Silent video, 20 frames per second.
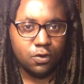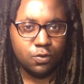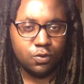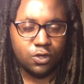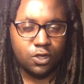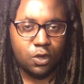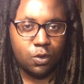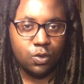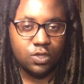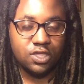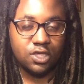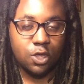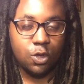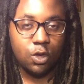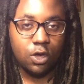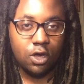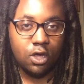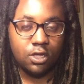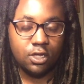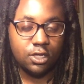you know, what's
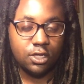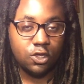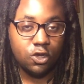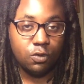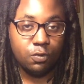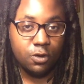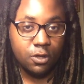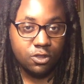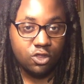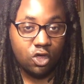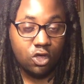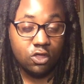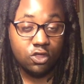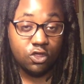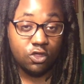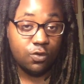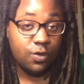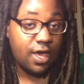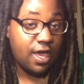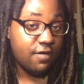going on in your birth chart, do
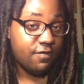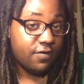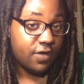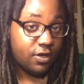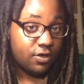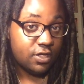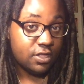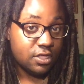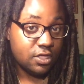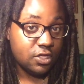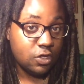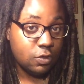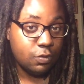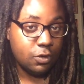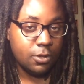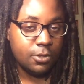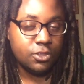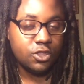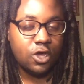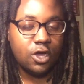you have Aries in your
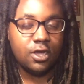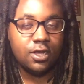birth chart?